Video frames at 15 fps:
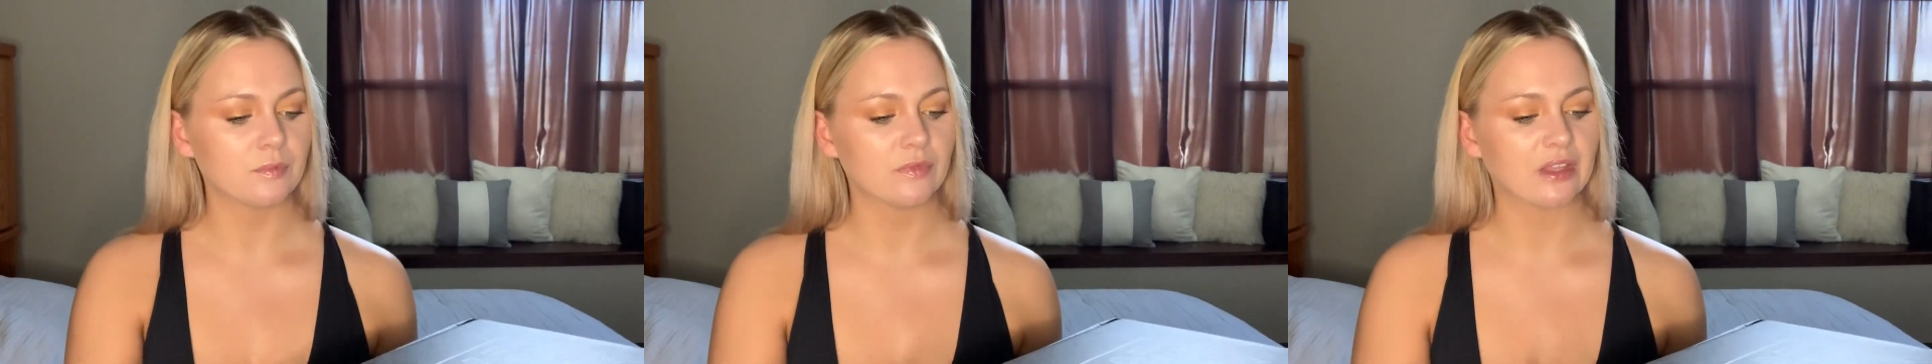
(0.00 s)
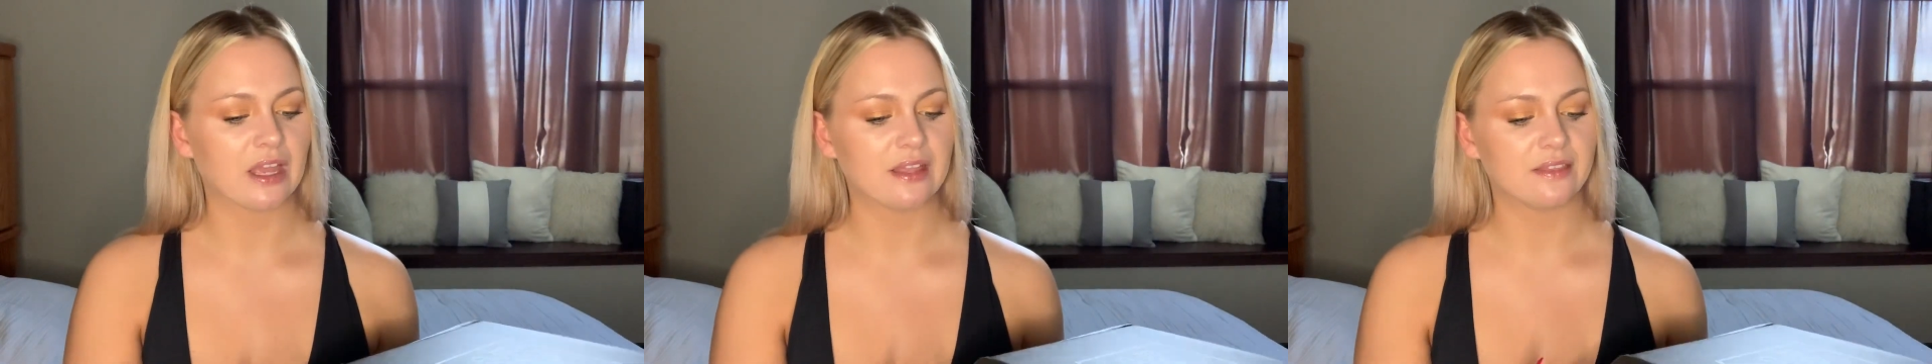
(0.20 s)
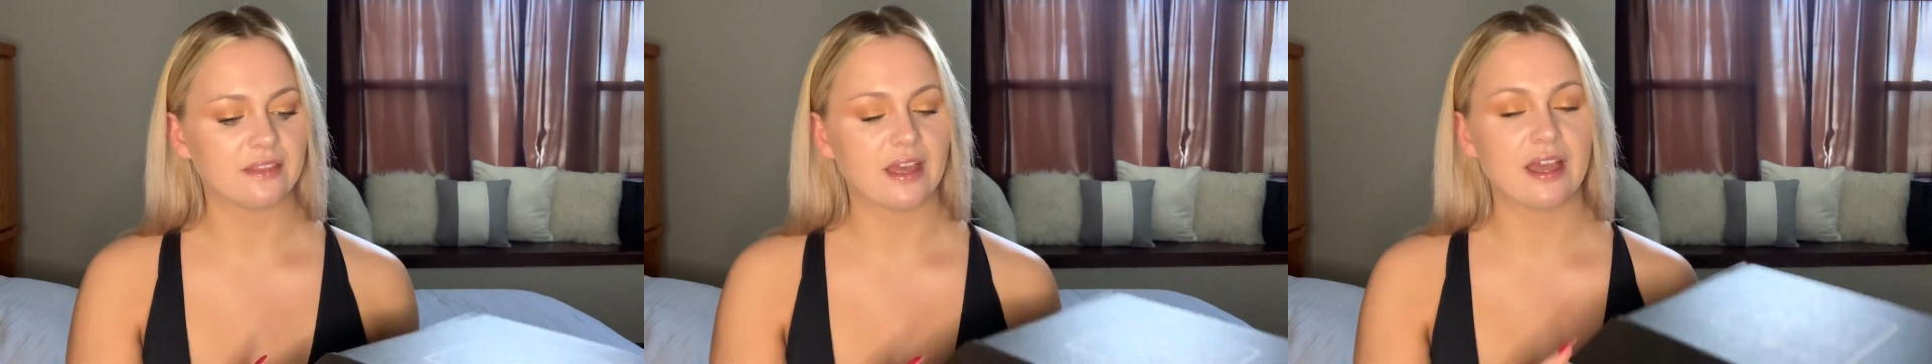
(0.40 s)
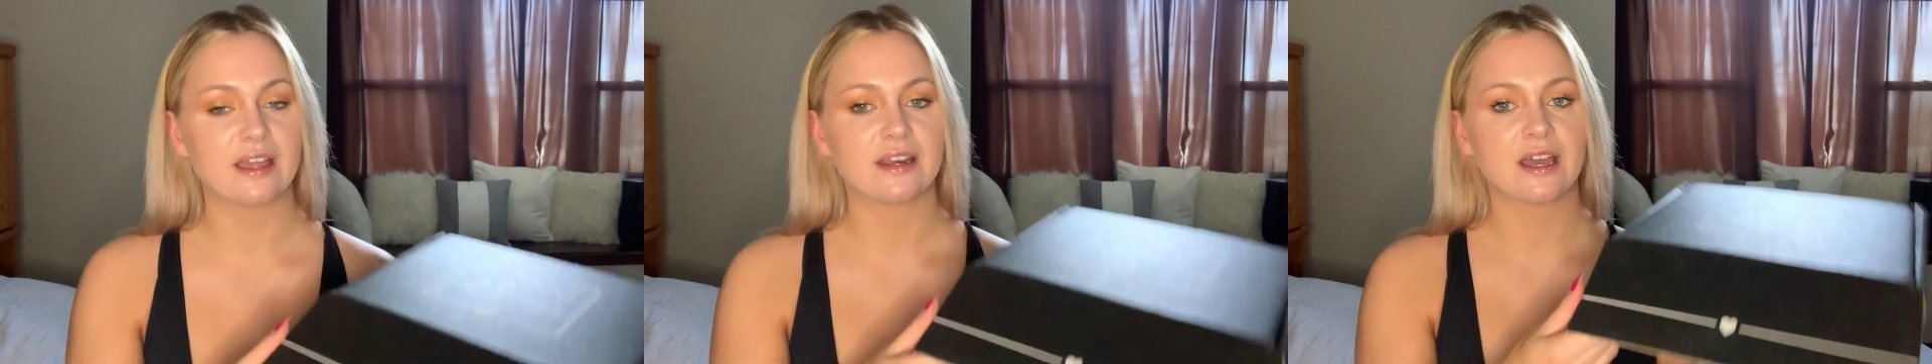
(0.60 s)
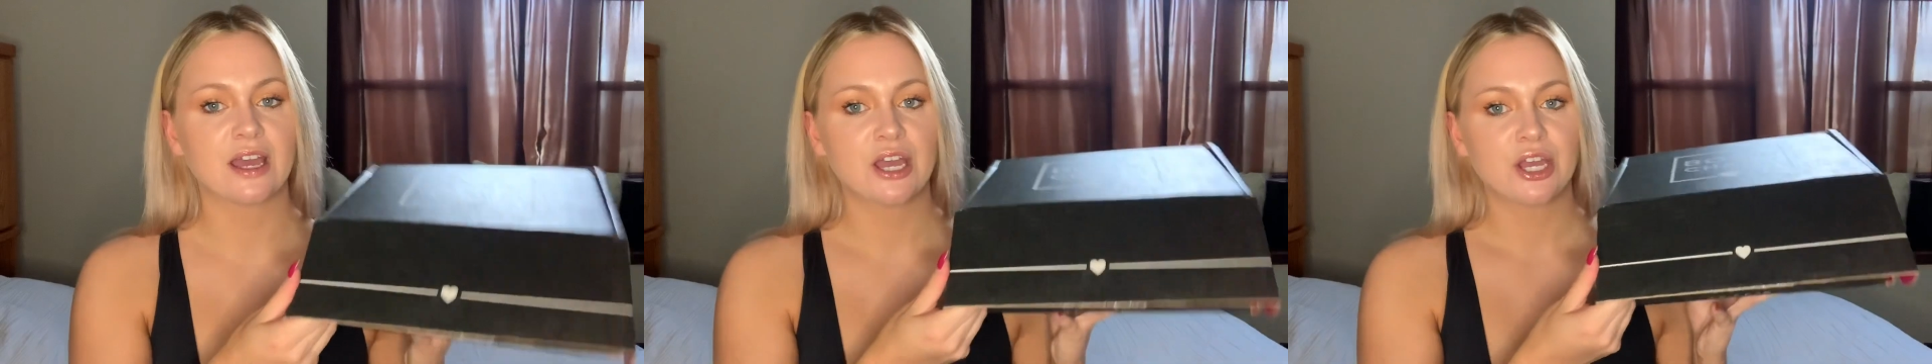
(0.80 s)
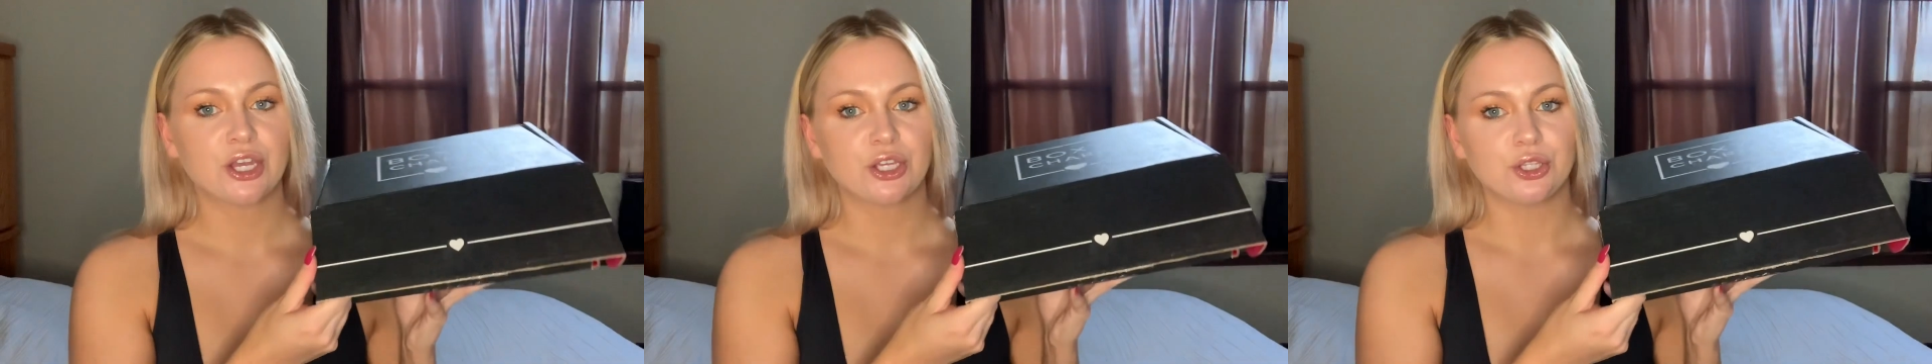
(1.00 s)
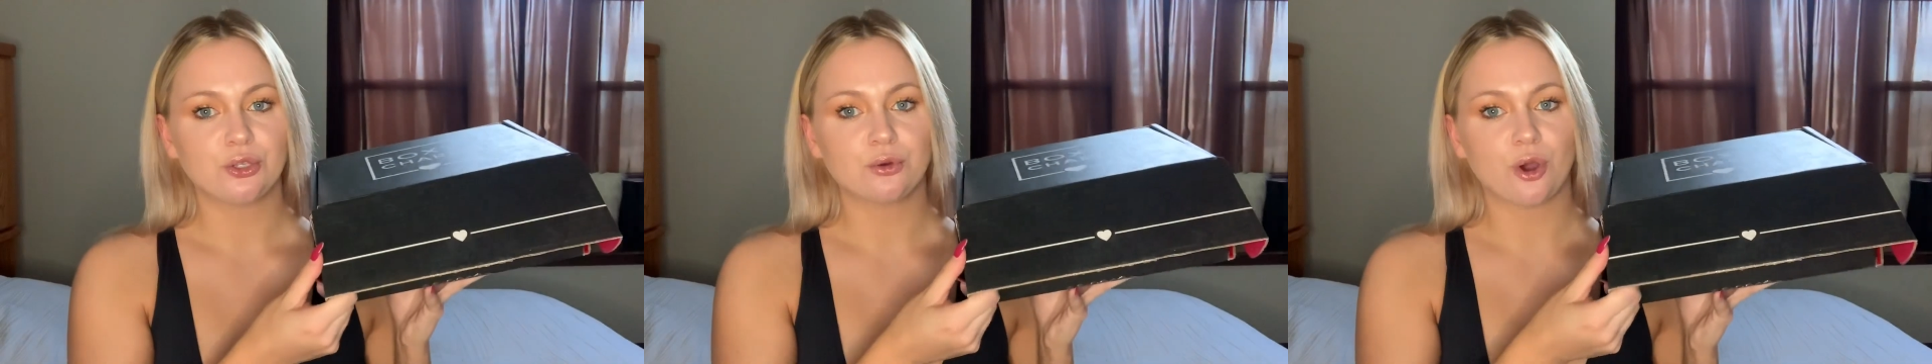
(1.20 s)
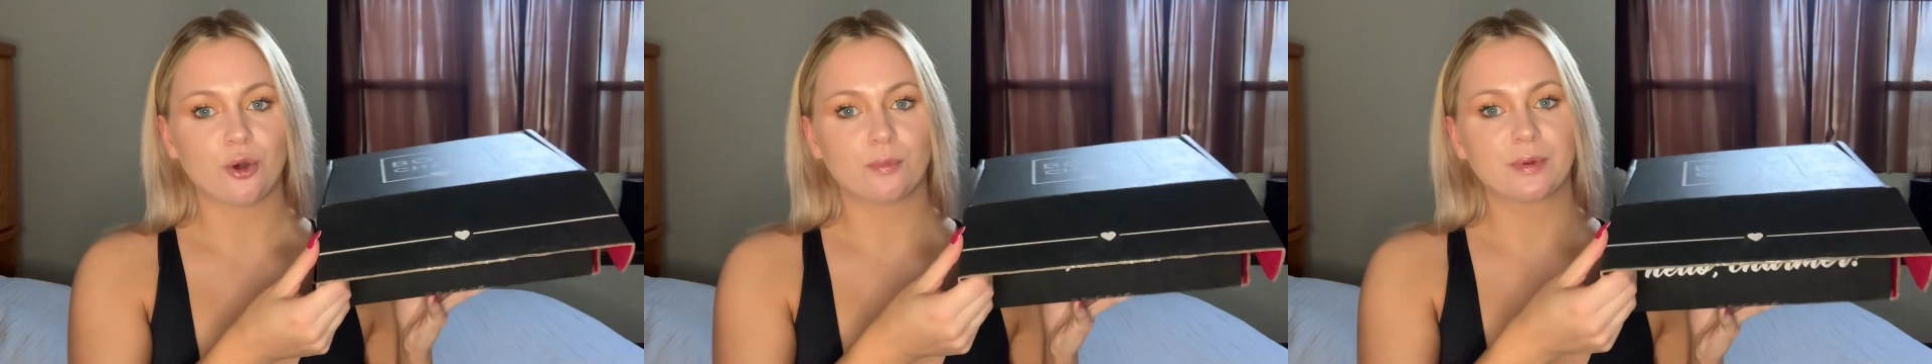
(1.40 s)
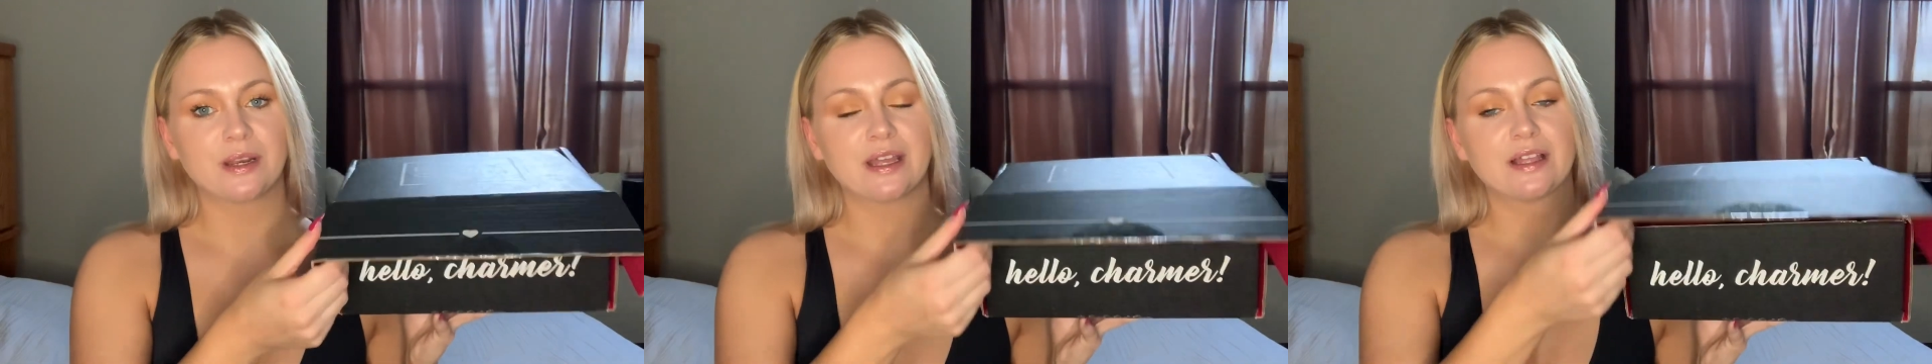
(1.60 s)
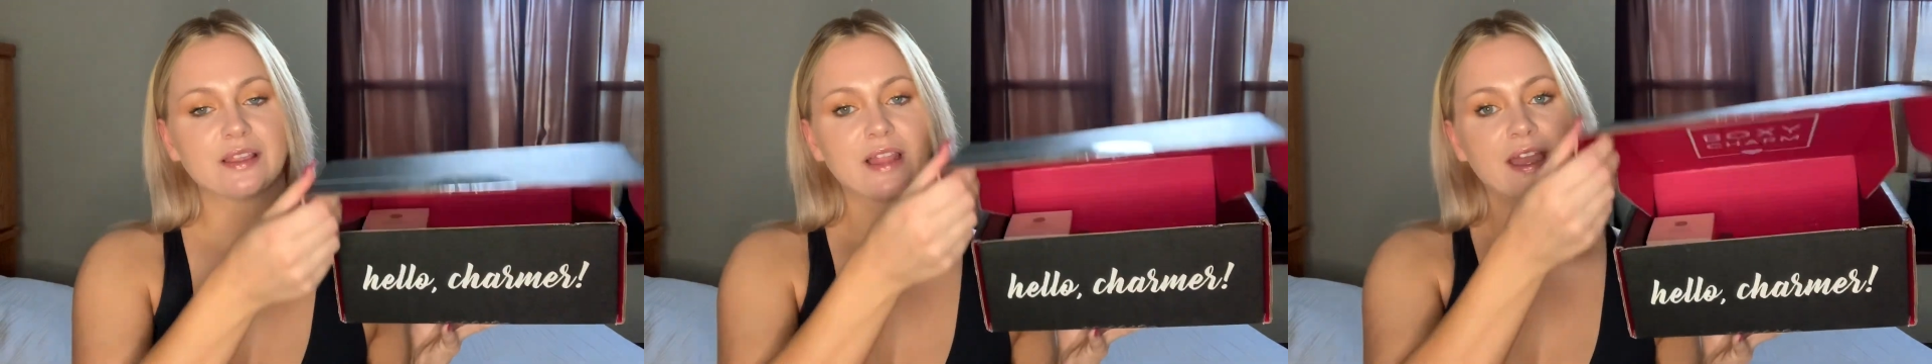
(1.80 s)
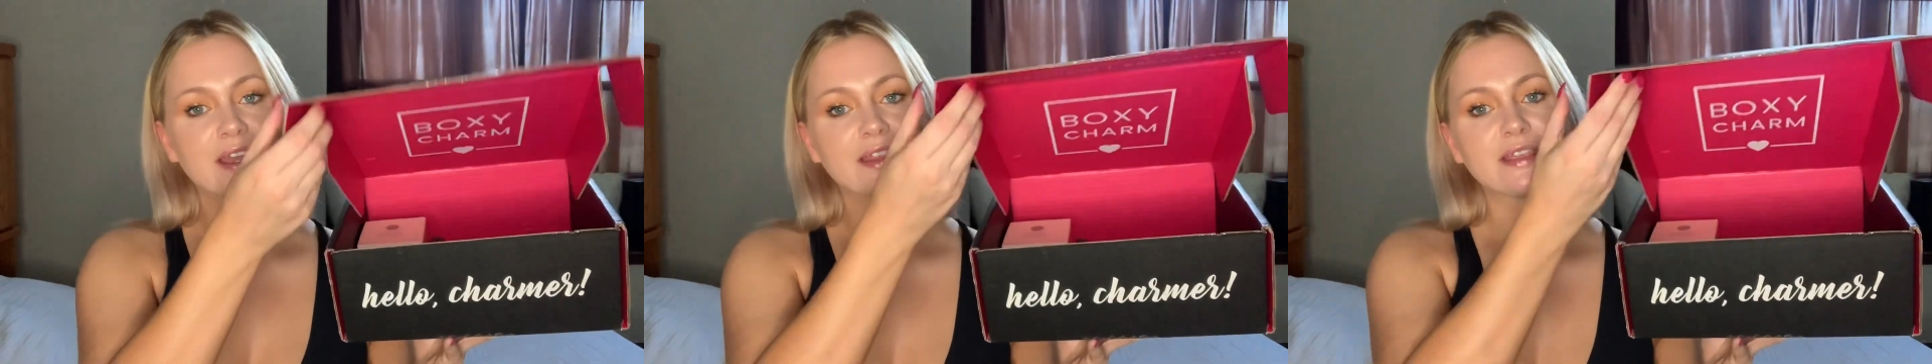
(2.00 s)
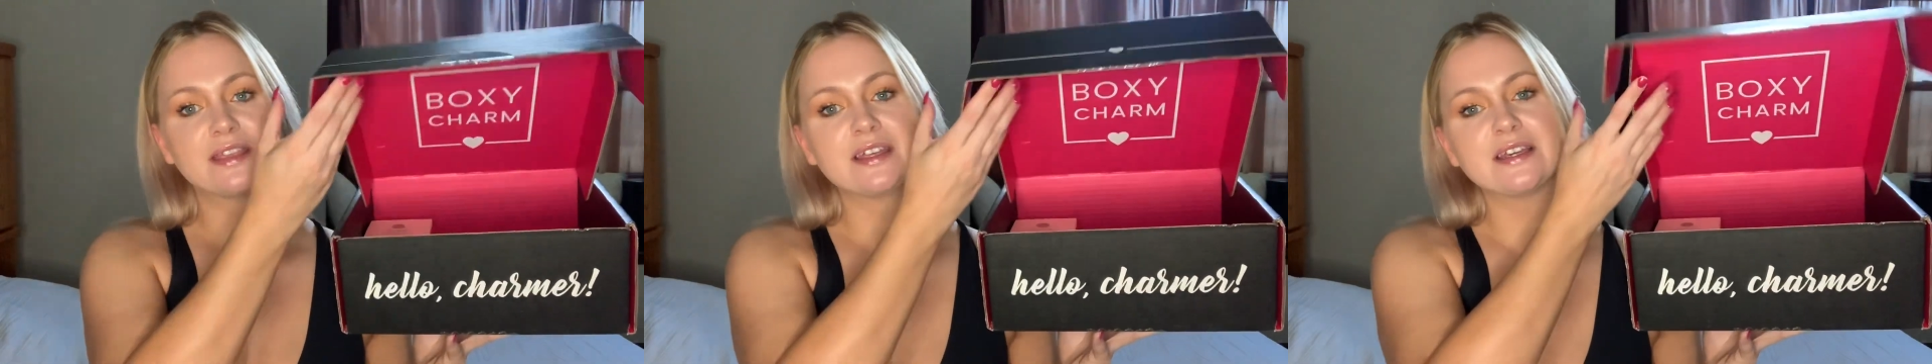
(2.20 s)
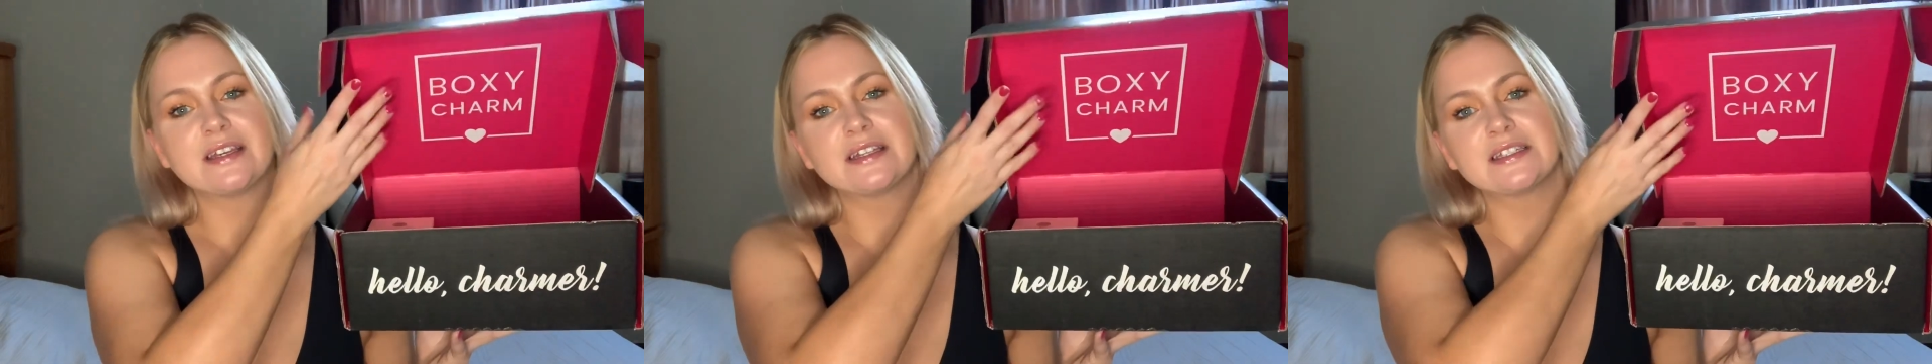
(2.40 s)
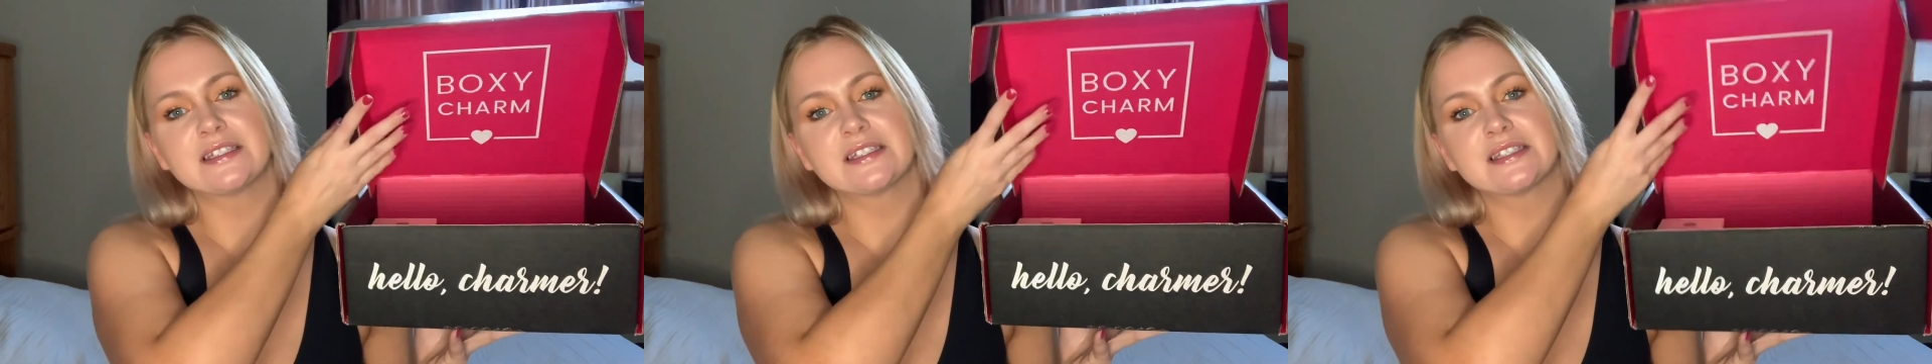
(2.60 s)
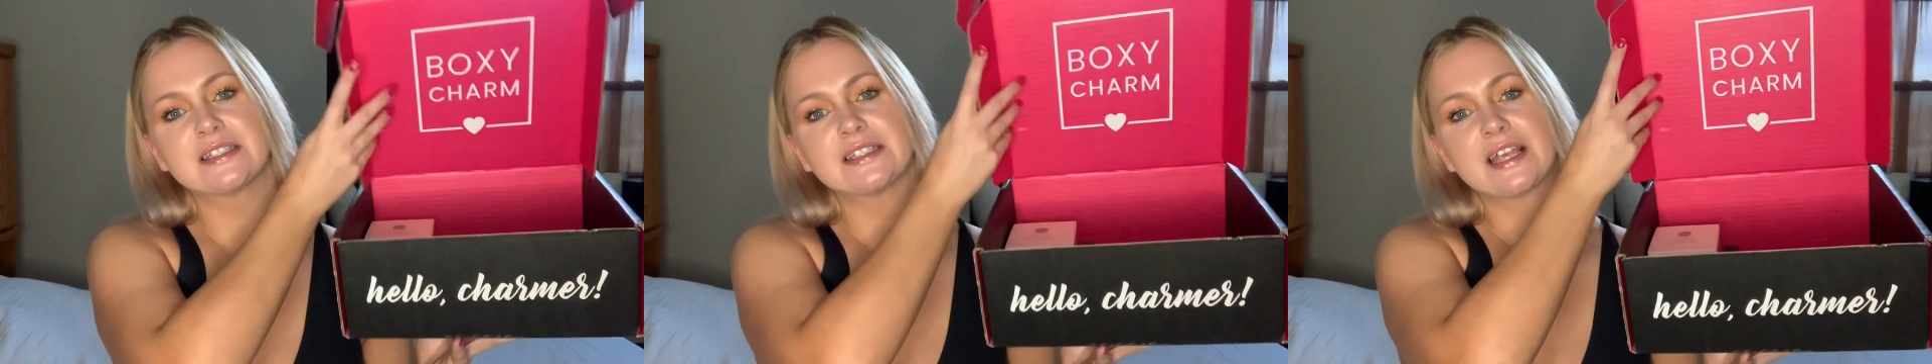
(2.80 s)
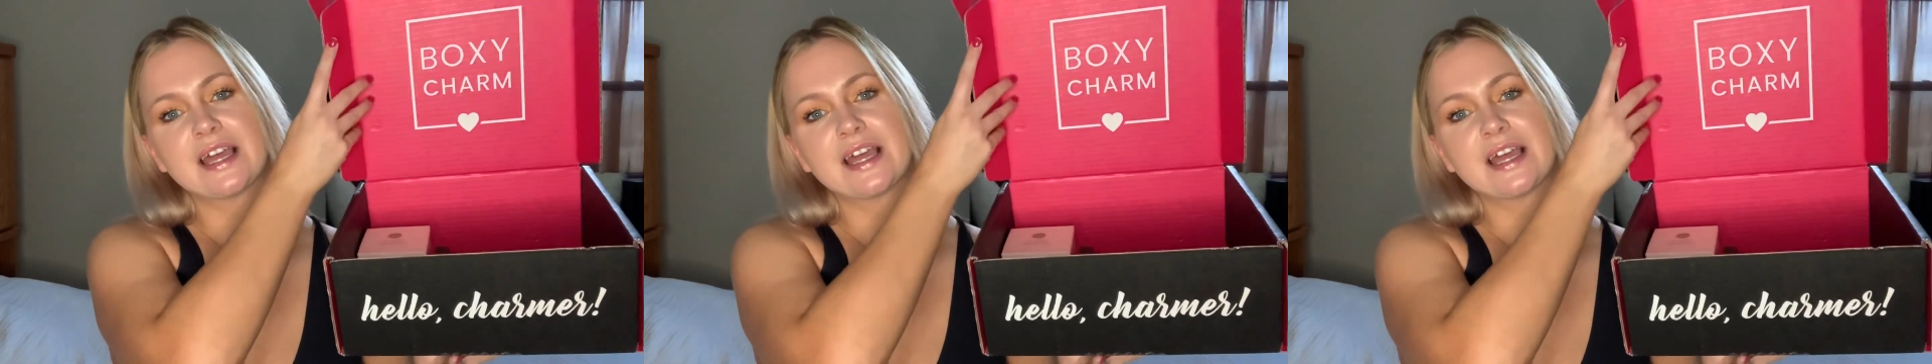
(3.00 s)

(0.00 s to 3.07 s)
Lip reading: And then you open it like this,